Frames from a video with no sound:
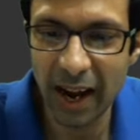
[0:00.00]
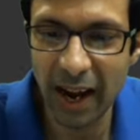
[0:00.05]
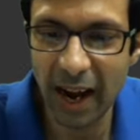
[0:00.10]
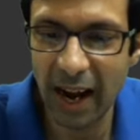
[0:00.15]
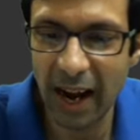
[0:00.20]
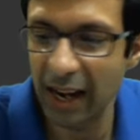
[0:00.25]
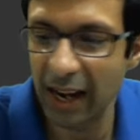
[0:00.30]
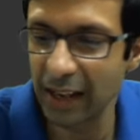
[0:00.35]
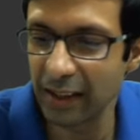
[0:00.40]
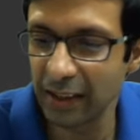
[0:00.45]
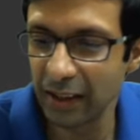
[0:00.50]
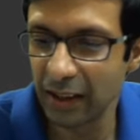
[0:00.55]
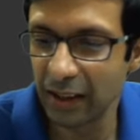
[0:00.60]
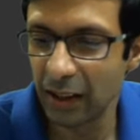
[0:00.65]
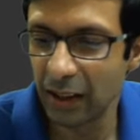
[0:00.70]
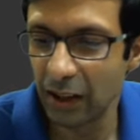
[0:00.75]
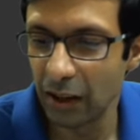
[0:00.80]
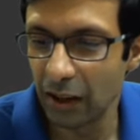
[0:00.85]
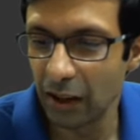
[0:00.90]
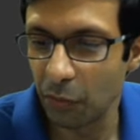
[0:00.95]
And
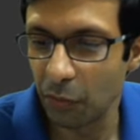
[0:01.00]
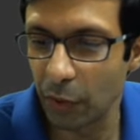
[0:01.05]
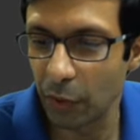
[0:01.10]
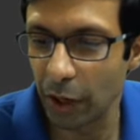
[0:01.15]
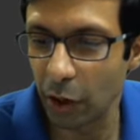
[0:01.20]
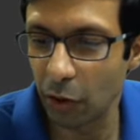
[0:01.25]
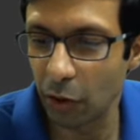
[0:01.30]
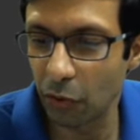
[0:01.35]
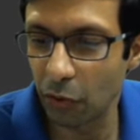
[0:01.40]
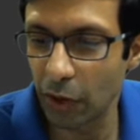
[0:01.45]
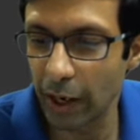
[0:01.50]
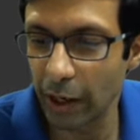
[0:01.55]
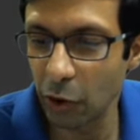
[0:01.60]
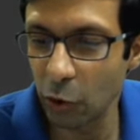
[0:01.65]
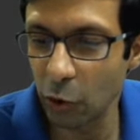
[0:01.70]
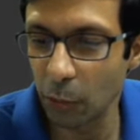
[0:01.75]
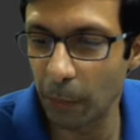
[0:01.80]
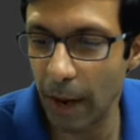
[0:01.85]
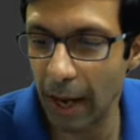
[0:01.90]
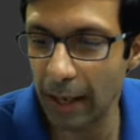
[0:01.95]
we are trying
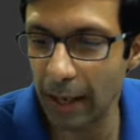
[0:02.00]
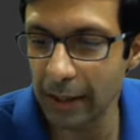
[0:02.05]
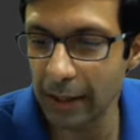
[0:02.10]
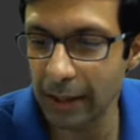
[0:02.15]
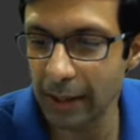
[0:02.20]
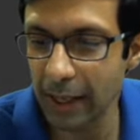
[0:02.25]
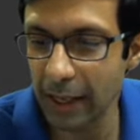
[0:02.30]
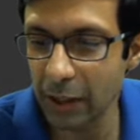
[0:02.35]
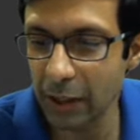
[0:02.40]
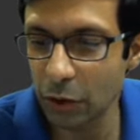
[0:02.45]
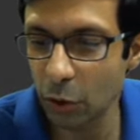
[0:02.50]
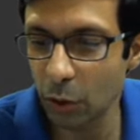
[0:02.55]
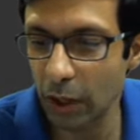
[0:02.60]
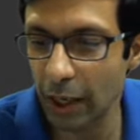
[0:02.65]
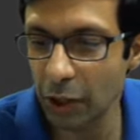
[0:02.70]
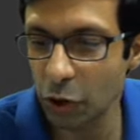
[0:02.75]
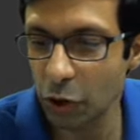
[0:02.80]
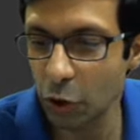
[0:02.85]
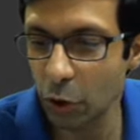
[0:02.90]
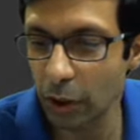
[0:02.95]
to balance that, so
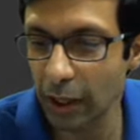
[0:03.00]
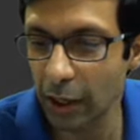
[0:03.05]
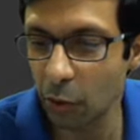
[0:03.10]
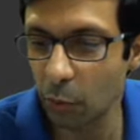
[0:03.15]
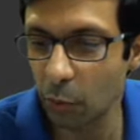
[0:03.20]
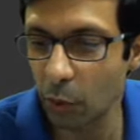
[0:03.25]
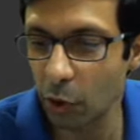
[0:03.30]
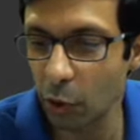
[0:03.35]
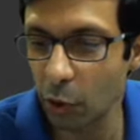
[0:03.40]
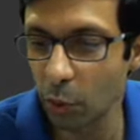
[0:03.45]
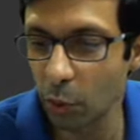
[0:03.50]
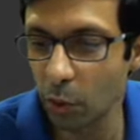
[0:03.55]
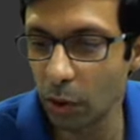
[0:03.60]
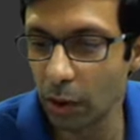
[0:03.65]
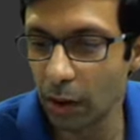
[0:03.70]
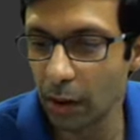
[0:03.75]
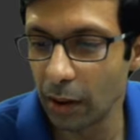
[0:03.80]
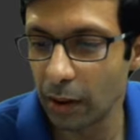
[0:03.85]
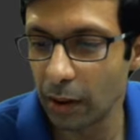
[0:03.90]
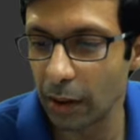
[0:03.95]
that should equal to
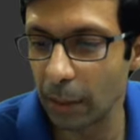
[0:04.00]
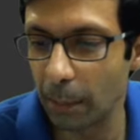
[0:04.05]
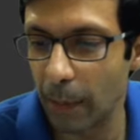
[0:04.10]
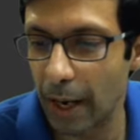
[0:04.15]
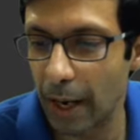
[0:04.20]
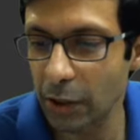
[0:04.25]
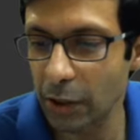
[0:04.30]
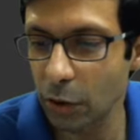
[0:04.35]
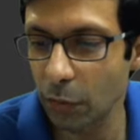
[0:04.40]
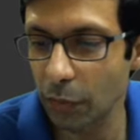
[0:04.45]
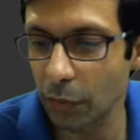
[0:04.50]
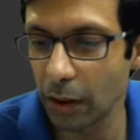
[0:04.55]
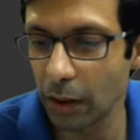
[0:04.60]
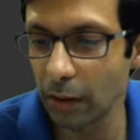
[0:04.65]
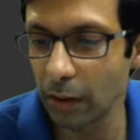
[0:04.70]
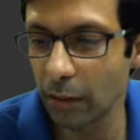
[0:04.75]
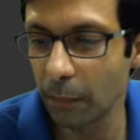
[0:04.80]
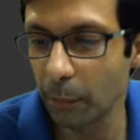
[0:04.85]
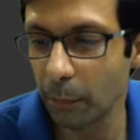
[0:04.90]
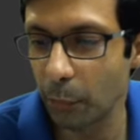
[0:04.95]
the mass of
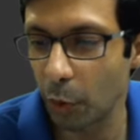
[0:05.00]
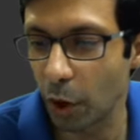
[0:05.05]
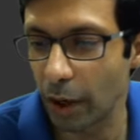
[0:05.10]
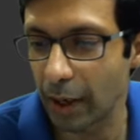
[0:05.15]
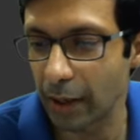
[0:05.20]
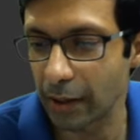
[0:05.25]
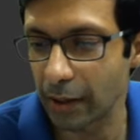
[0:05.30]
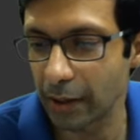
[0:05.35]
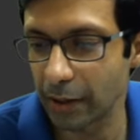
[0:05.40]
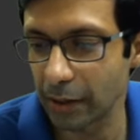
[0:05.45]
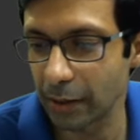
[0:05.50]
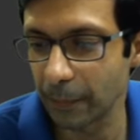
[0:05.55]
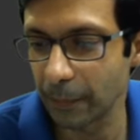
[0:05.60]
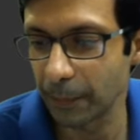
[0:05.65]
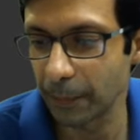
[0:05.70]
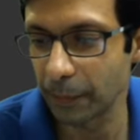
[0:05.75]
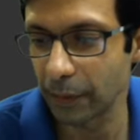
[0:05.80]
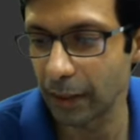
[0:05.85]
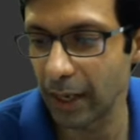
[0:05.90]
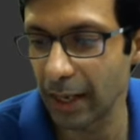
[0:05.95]
the products.
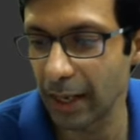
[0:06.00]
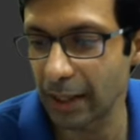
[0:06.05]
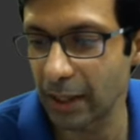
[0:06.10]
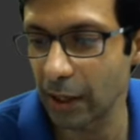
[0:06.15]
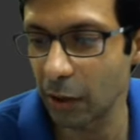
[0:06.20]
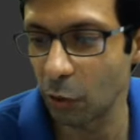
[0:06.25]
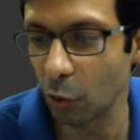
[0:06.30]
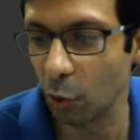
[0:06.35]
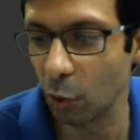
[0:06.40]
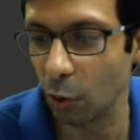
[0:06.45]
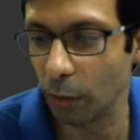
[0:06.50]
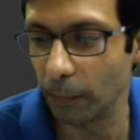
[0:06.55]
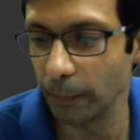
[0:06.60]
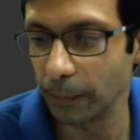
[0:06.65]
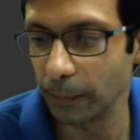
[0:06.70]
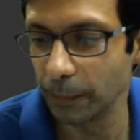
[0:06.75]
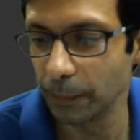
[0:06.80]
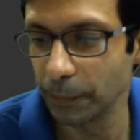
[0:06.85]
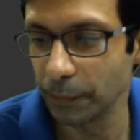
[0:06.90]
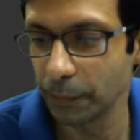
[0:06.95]
That's our goal.
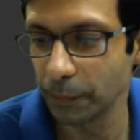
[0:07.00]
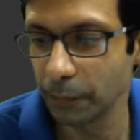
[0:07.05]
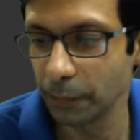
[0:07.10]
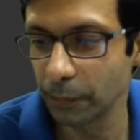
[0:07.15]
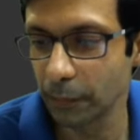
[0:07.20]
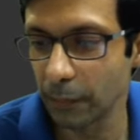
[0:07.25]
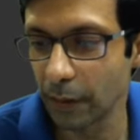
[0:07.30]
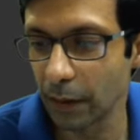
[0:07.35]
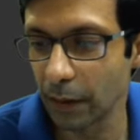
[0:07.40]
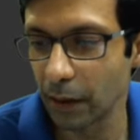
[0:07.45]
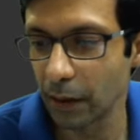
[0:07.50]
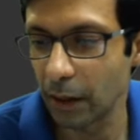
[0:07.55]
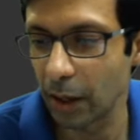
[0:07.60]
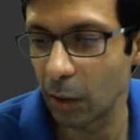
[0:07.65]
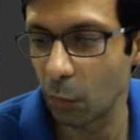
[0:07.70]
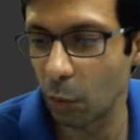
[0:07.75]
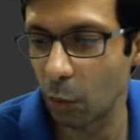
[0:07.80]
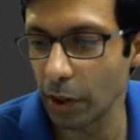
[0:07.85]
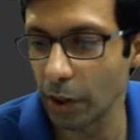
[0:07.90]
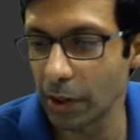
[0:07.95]

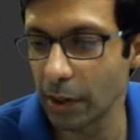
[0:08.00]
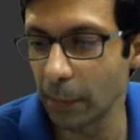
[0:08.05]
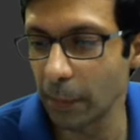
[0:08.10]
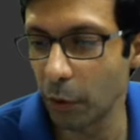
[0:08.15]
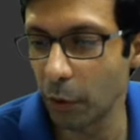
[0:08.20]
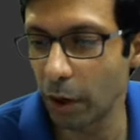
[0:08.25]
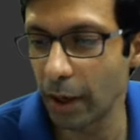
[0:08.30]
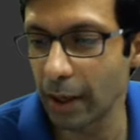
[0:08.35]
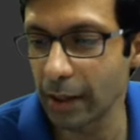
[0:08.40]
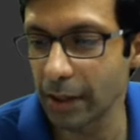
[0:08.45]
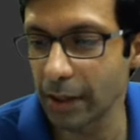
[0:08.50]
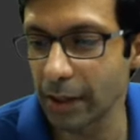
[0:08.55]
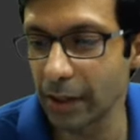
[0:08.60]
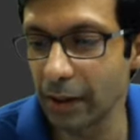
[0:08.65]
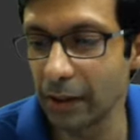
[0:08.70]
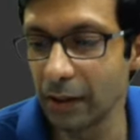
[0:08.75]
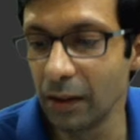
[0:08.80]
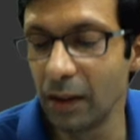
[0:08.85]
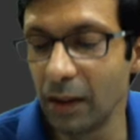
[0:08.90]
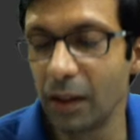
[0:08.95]
And what is the products
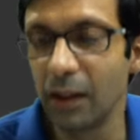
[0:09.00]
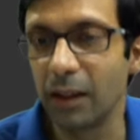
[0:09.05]
here?